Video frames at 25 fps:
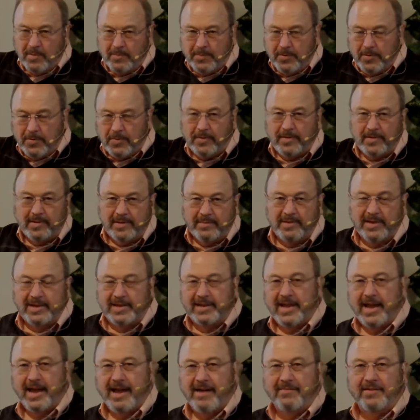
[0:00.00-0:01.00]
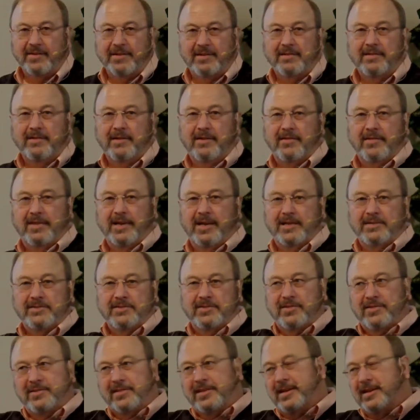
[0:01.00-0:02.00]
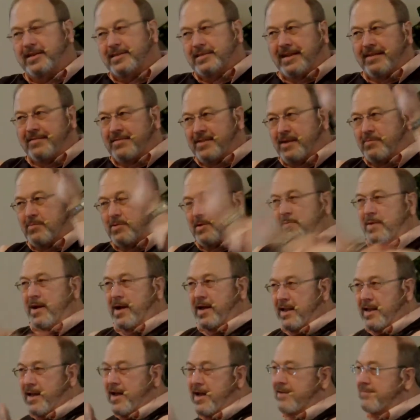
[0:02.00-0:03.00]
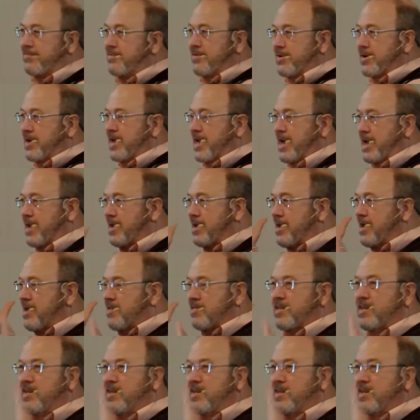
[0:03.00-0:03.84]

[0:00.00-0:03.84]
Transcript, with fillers: we're pulling them into heaven. You know, these are the things I've done with my life, okay?